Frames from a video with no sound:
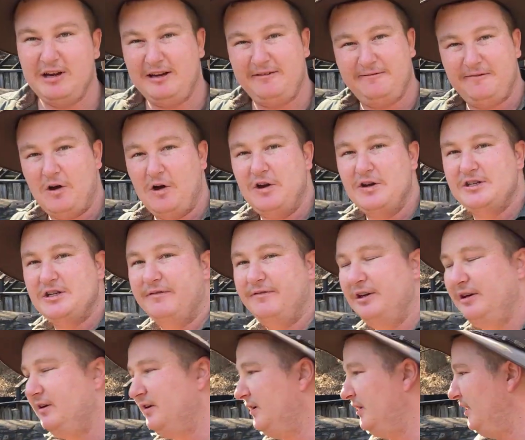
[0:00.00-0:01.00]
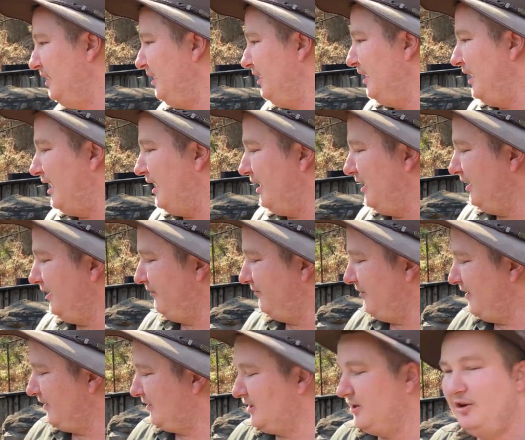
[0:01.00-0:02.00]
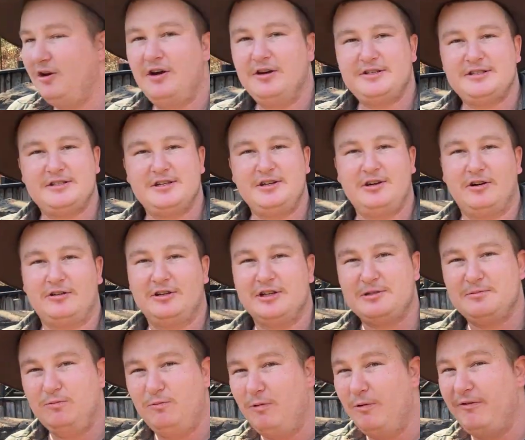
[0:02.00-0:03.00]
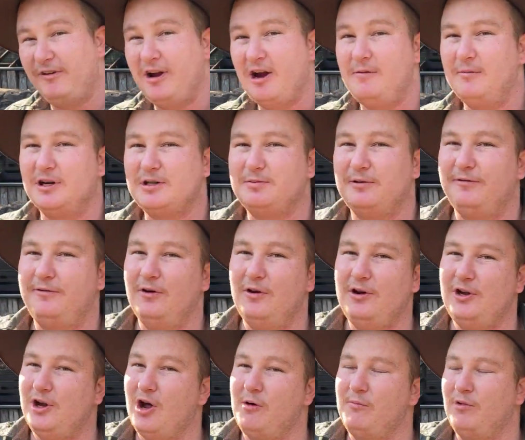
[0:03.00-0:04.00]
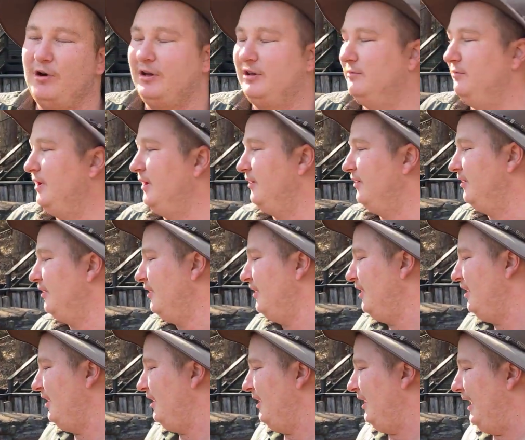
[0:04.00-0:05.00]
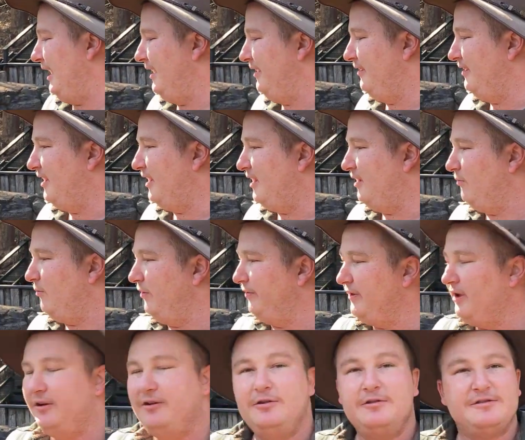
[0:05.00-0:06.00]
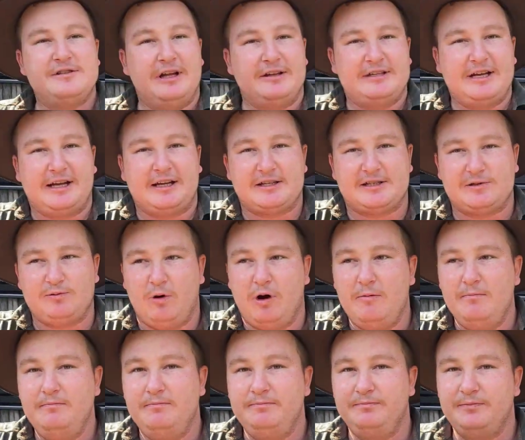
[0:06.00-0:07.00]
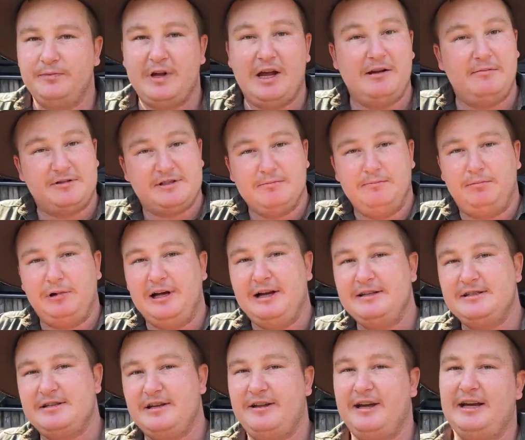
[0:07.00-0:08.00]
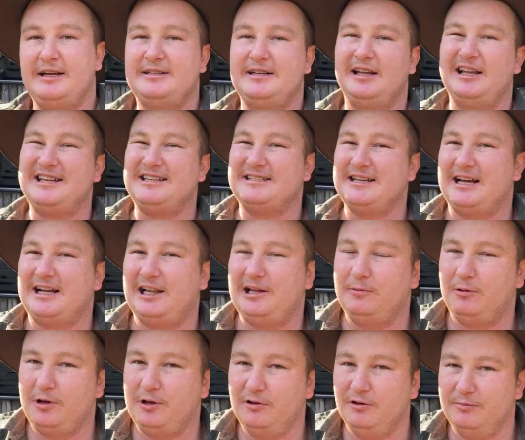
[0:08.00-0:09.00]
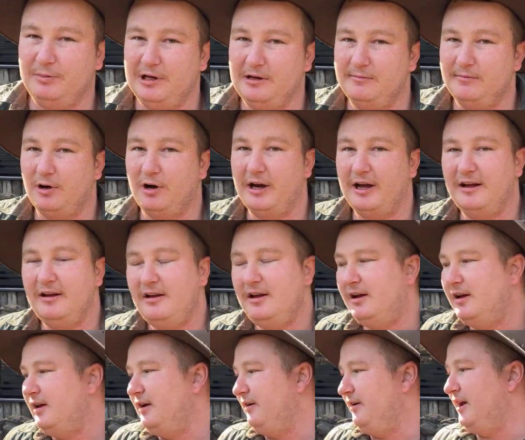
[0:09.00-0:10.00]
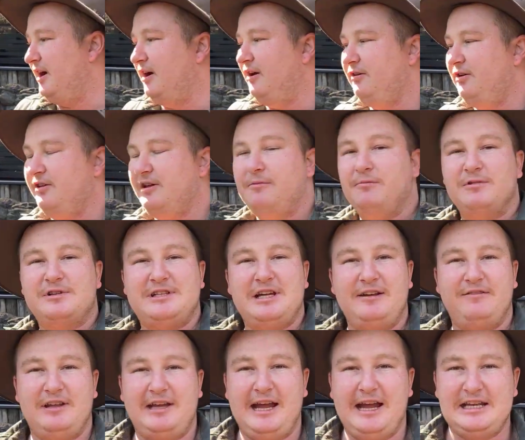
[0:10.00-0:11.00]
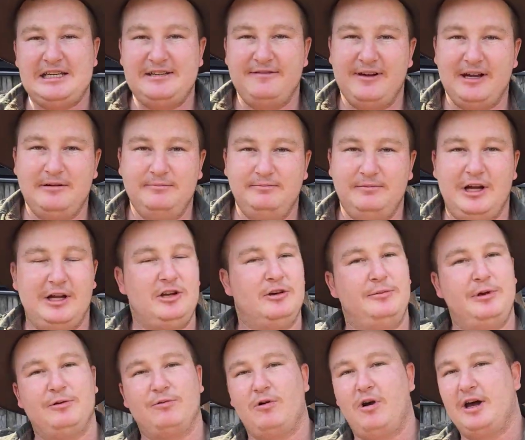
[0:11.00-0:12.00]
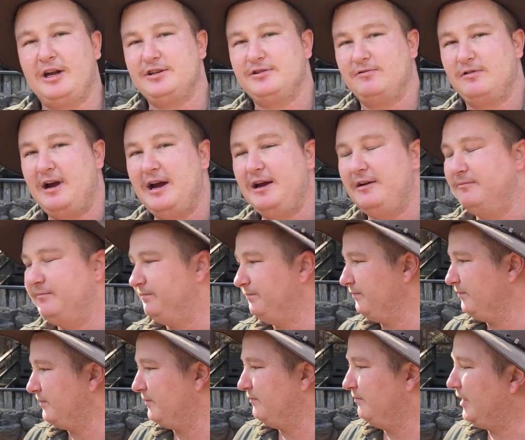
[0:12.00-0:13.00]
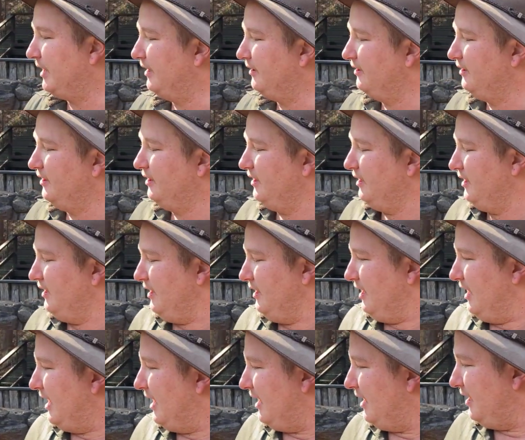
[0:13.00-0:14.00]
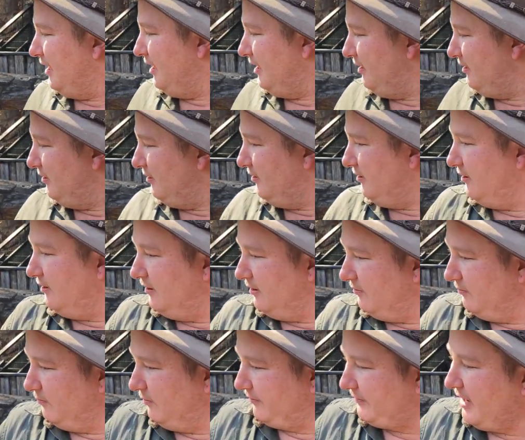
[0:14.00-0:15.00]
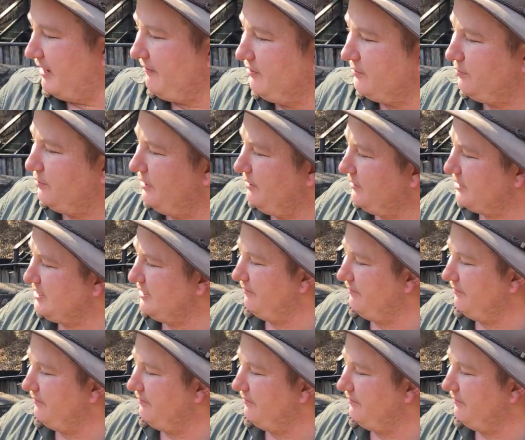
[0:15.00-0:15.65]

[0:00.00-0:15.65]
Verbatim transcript: need photos of it. Uh, in fact the nurses and doctors will very much prefer you don't bring them in. And uh, what they'll do is they'll take a swab and some bloods and they can tell exactly what you were bitten by. Now you then receive the antivenom and you'll be right as rain. But uh, we've covered pretty much